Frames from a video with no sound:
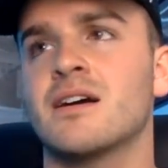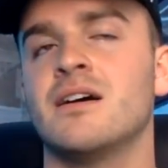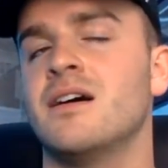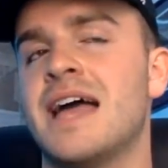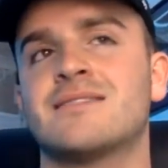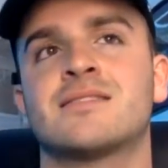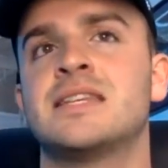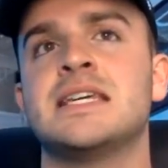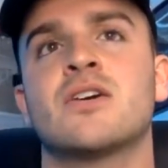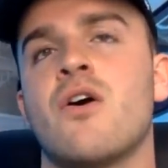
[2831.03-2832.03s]

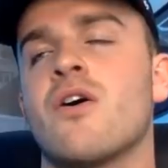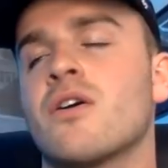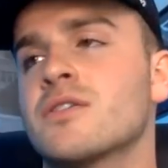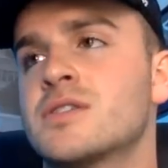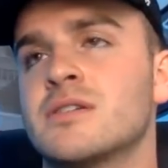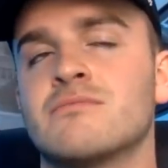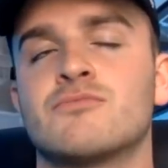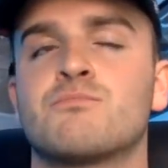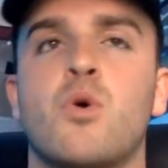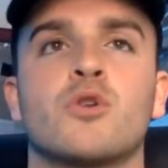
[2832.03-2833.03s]
SD cards and
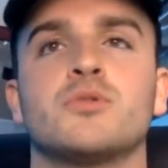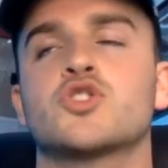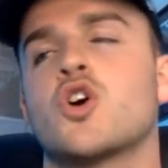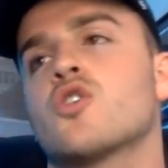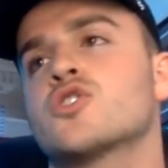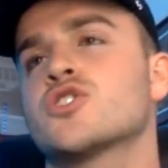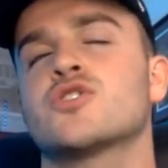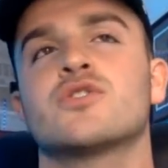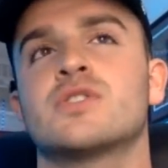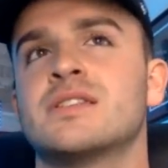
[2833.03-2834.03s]
portable
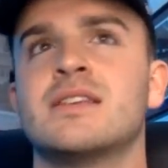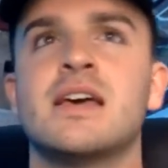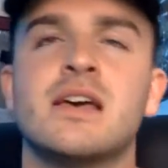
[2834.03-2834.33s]
chargers and